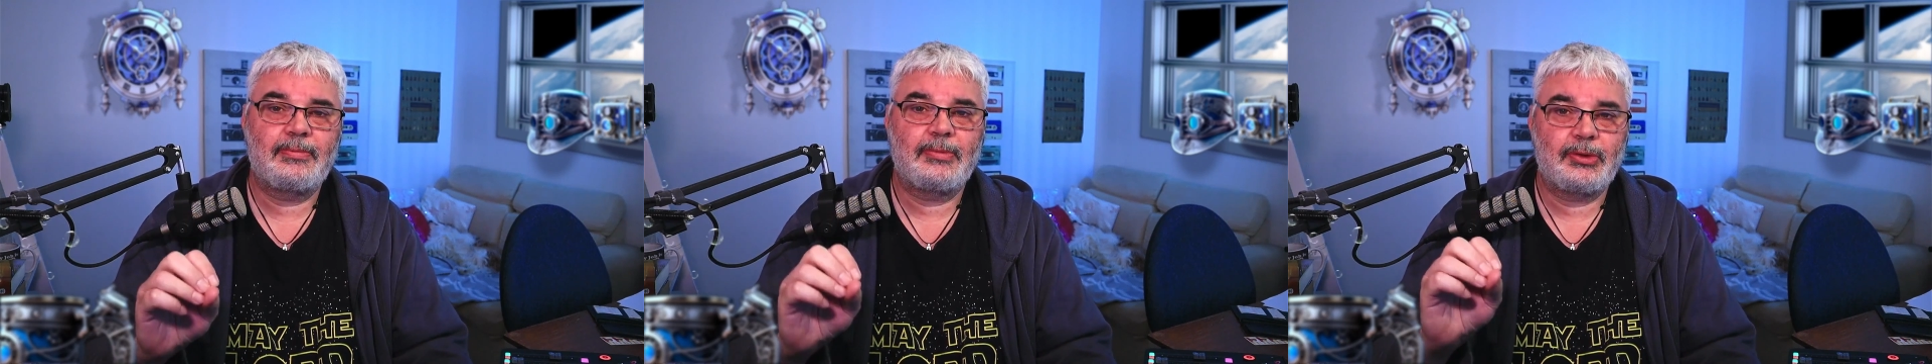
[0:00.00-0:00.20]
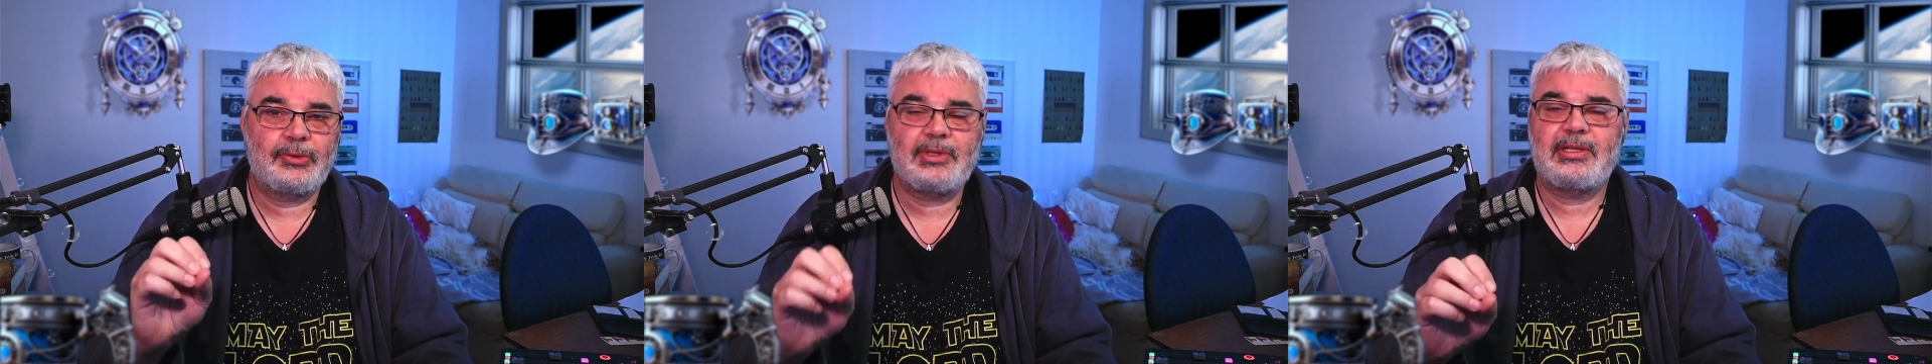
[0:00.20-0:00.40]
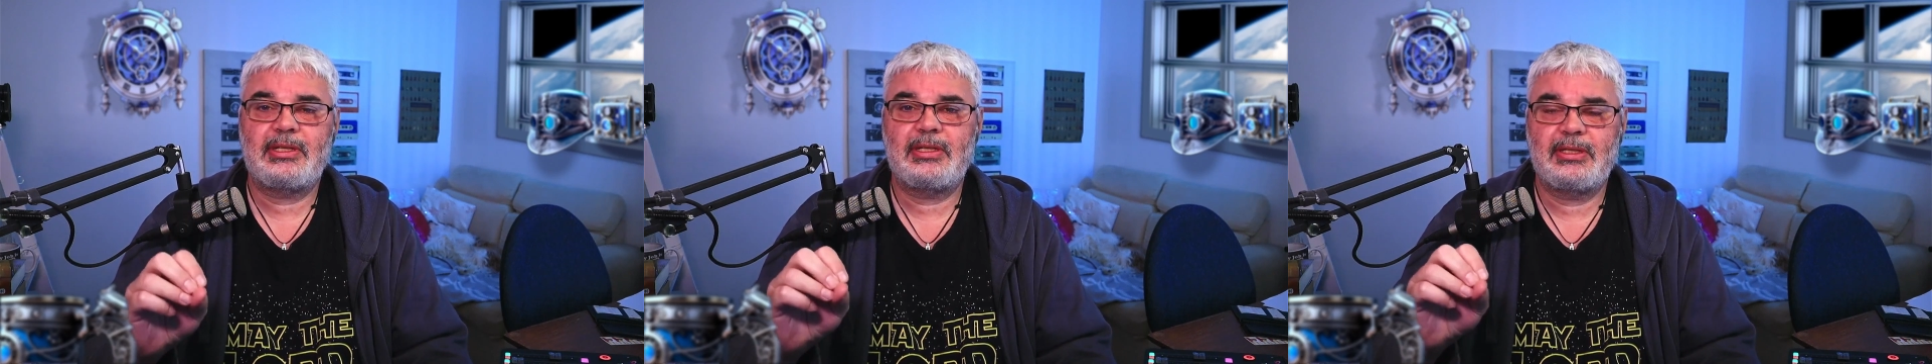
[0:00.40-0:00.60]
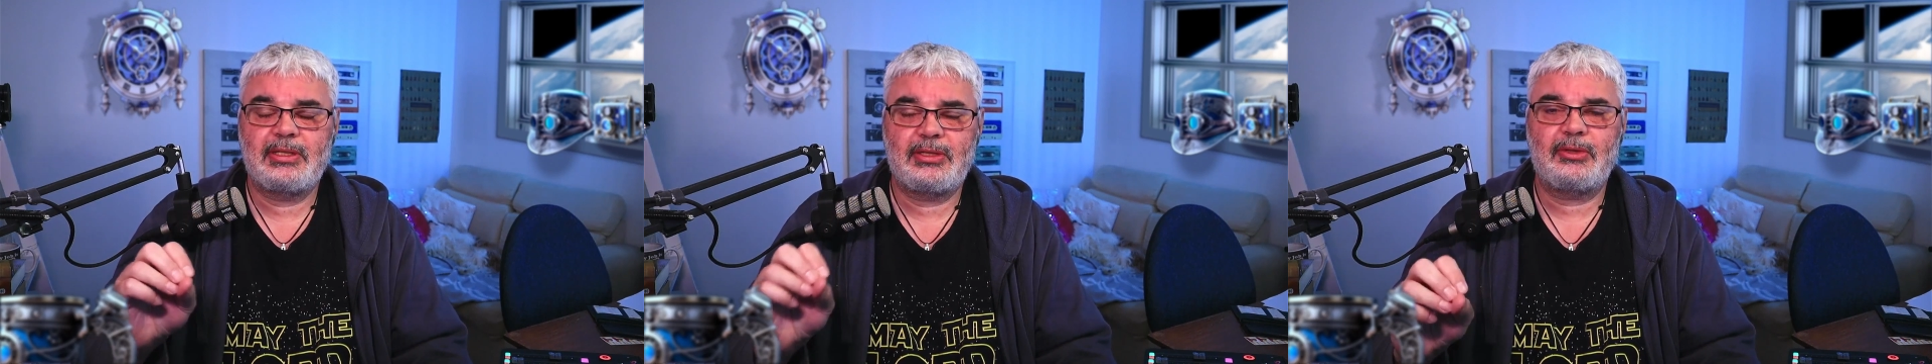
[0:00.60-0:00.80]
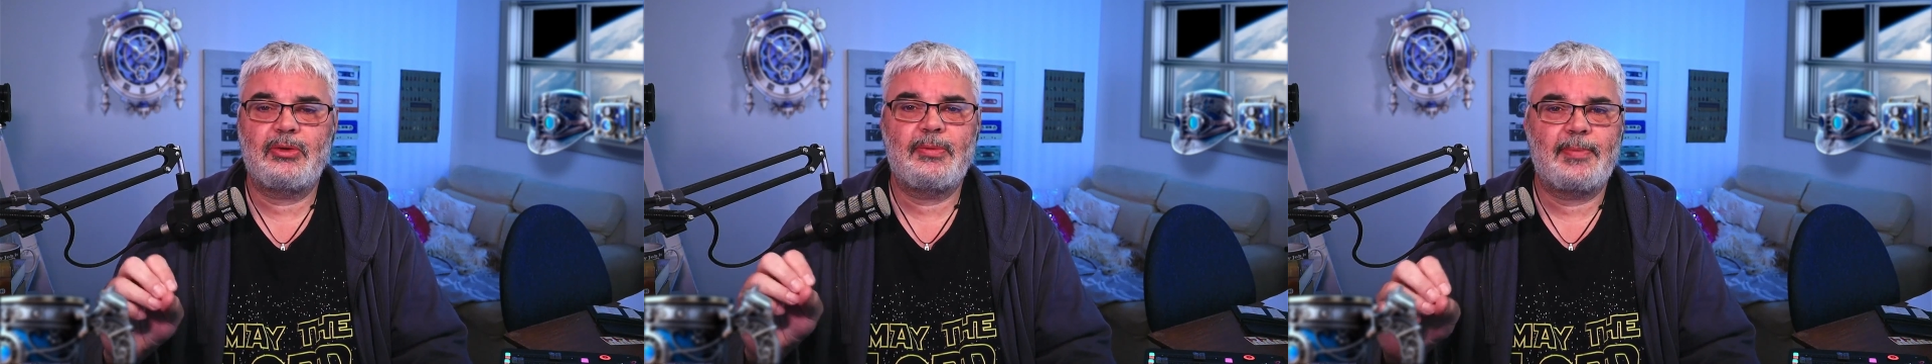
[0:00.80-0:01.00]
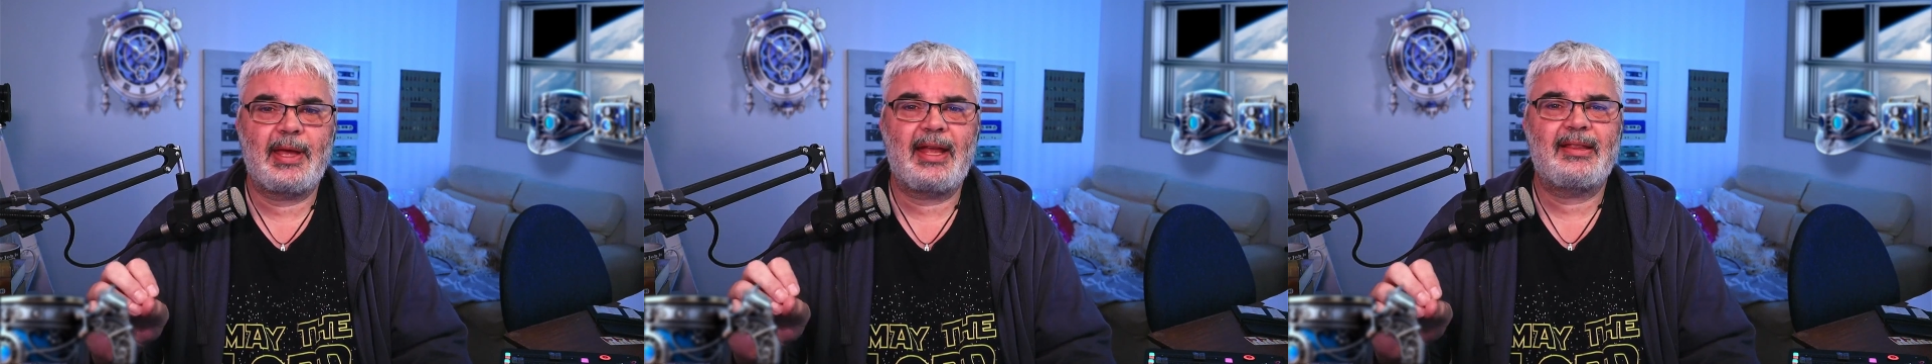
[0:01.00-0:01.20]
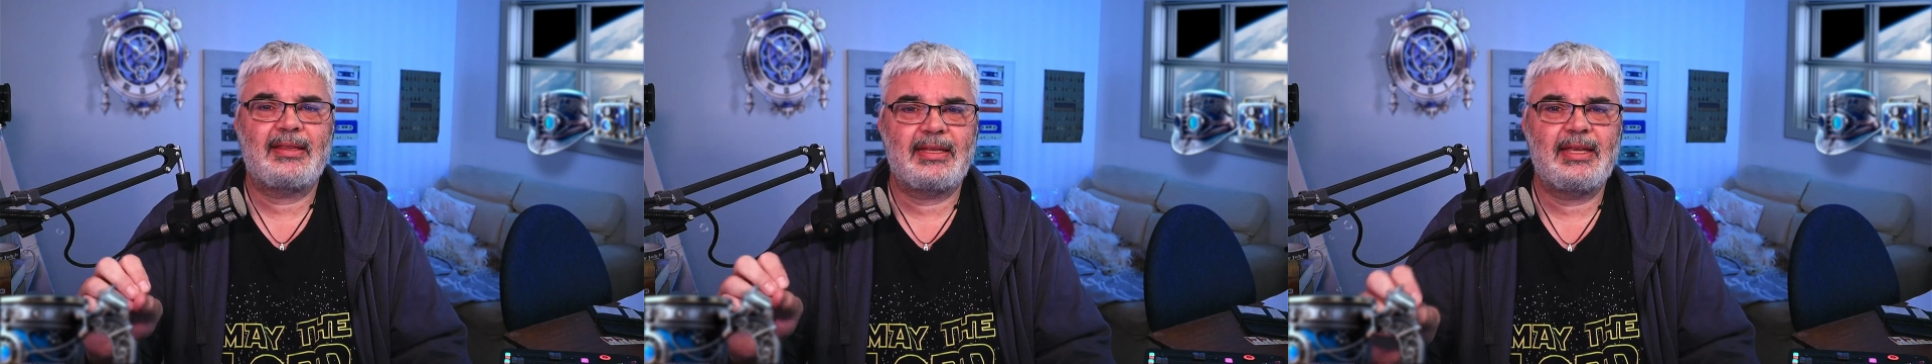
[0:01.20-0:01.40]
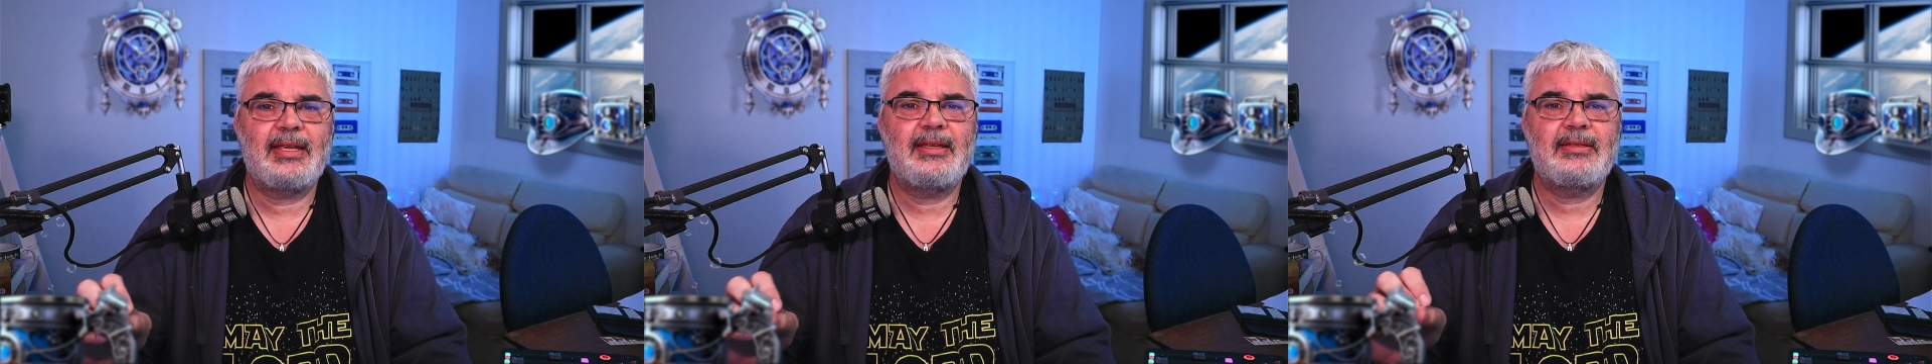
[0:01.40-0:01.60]
Christians do bad
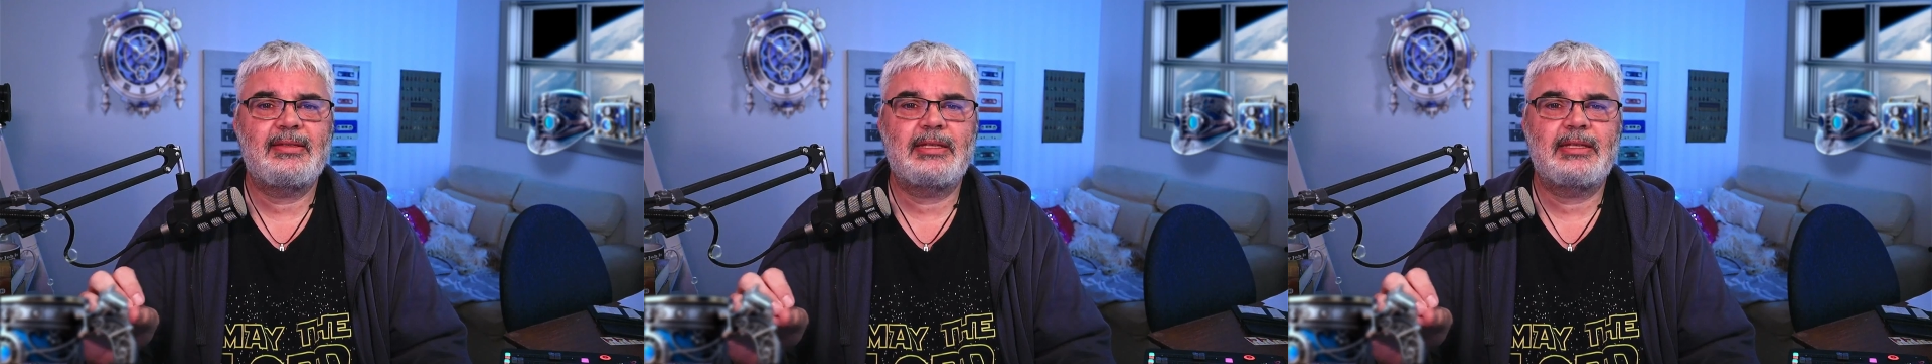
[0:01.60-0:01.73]
things